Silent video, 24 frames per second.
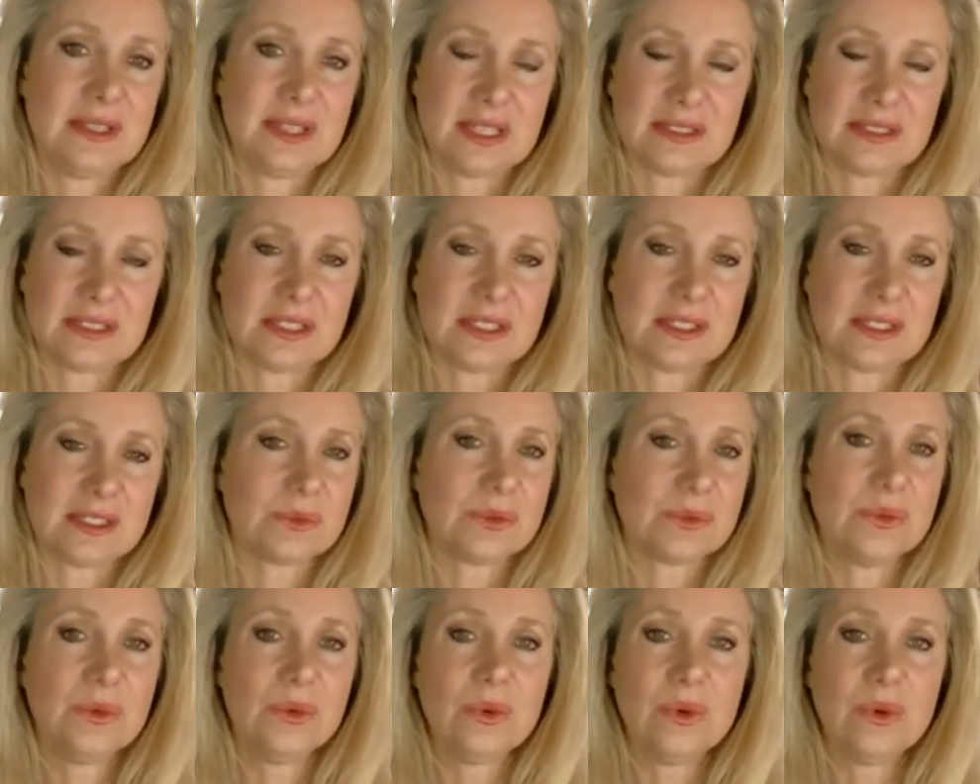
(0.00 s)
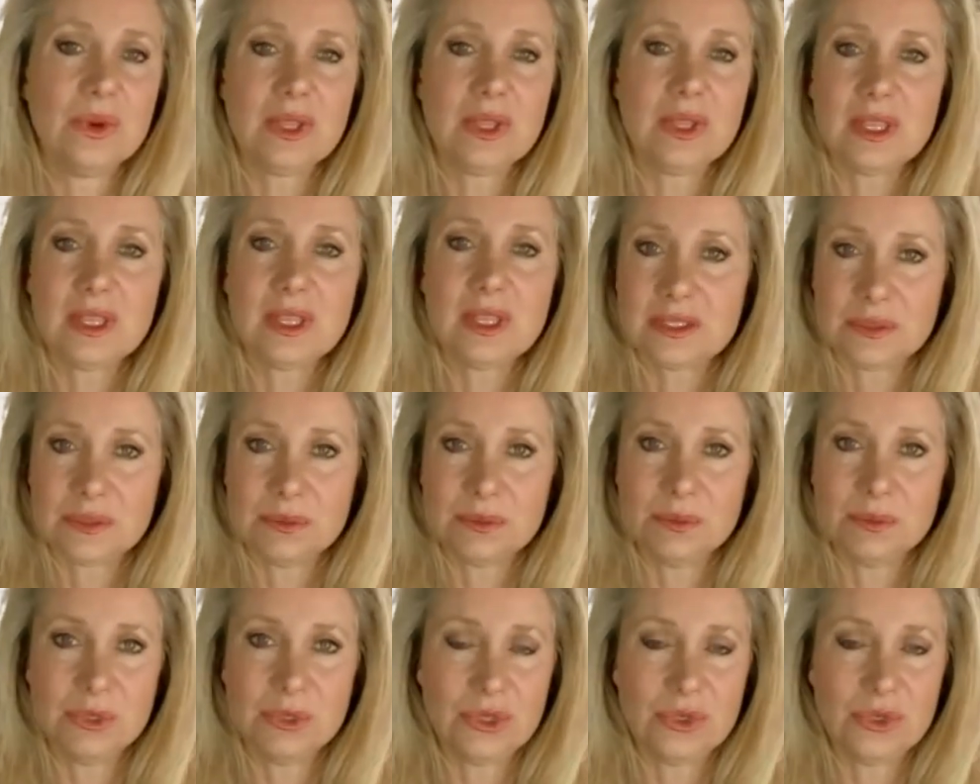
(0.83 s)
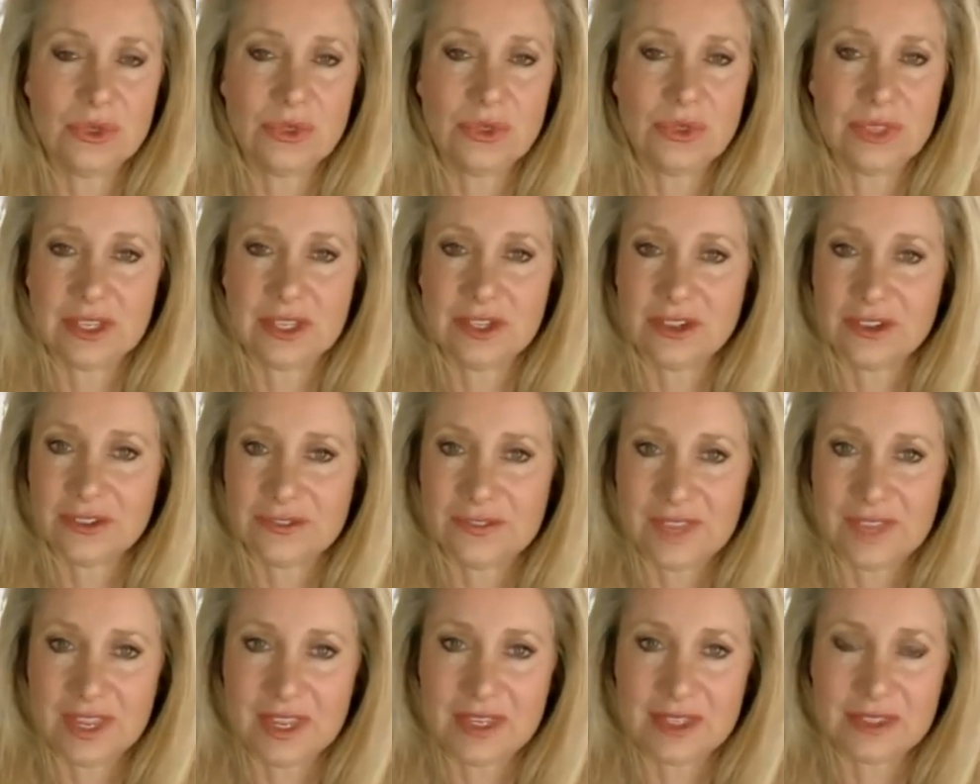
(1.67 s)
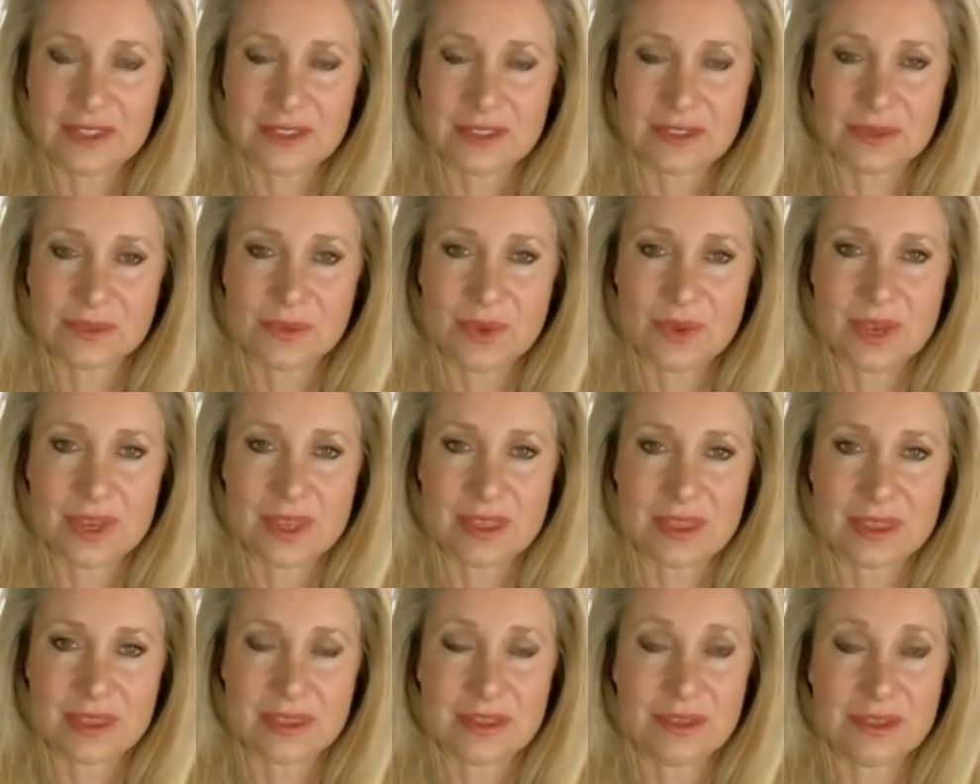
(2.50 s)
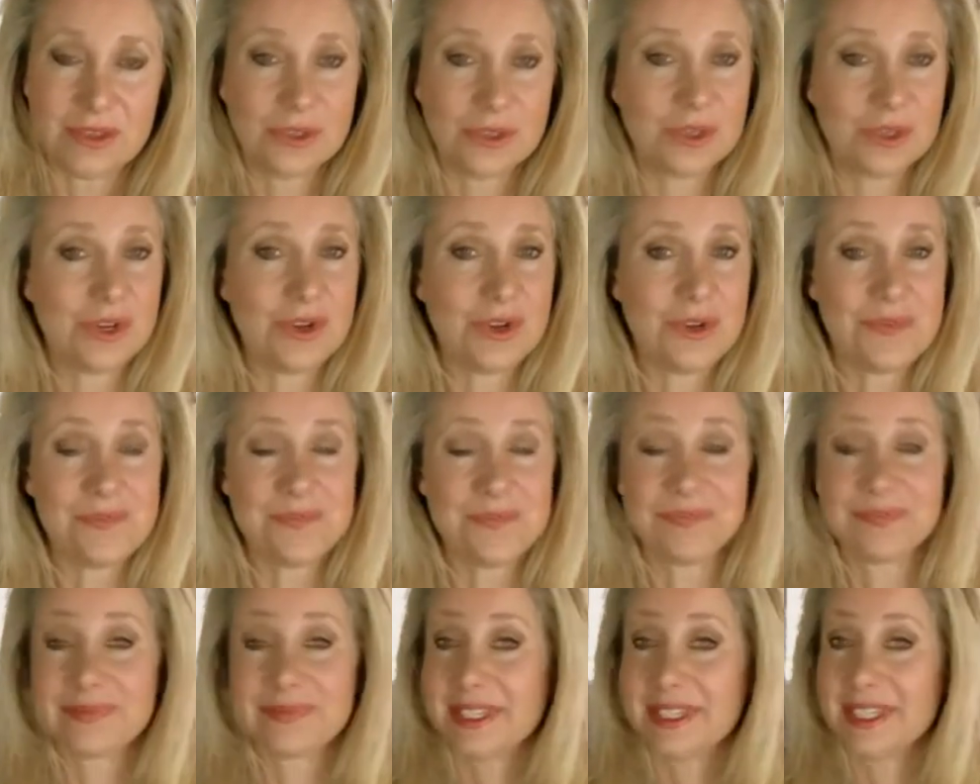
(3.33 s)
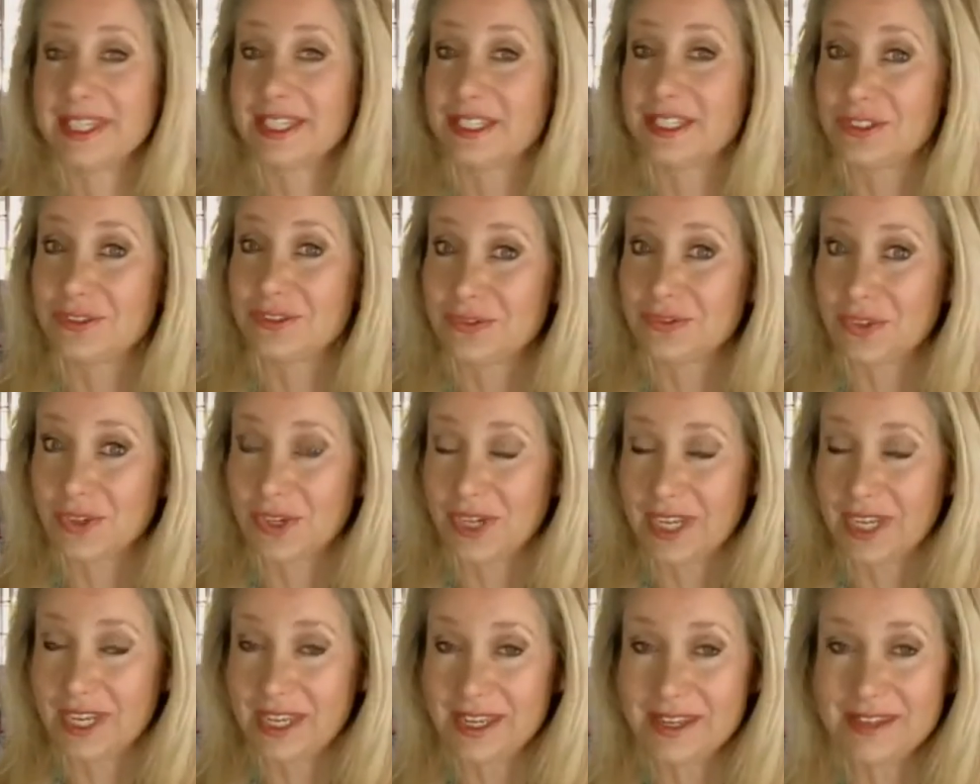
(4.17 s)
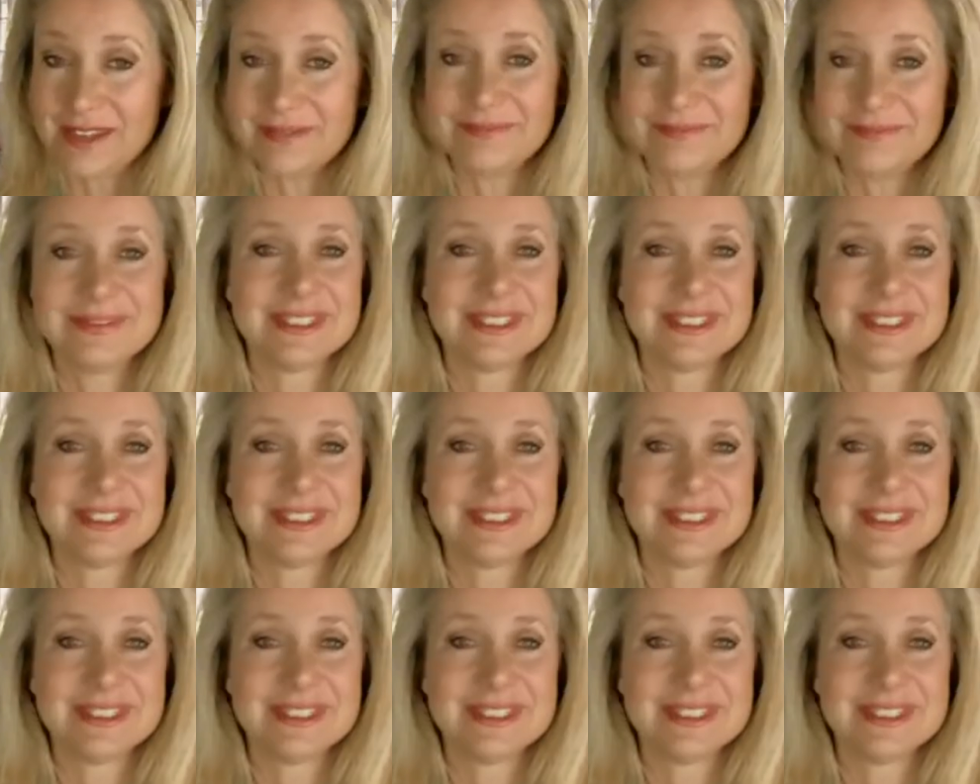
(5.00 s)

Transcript: It has a really smooth interface with Google. It's free.